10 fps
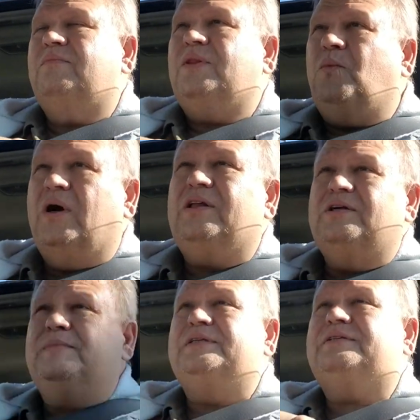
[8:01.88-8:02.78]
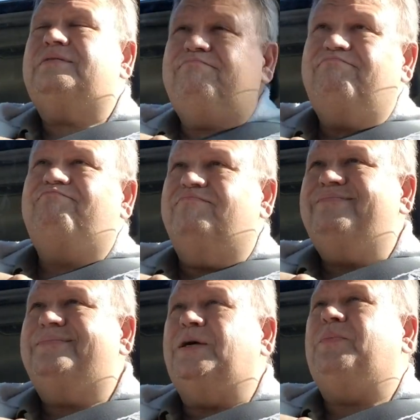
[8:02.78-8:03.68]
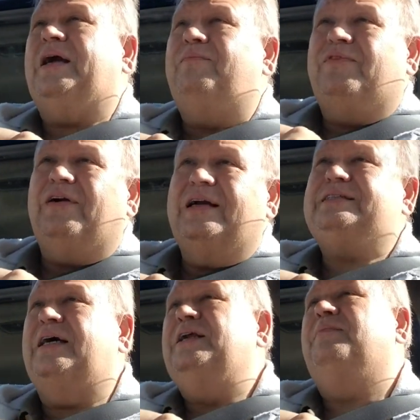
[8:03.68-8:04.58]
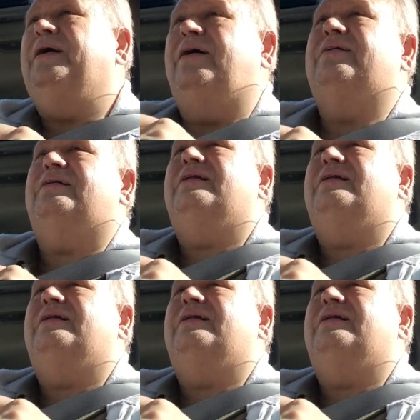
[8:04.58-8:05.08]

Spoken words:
One of them is something I'm very excited about.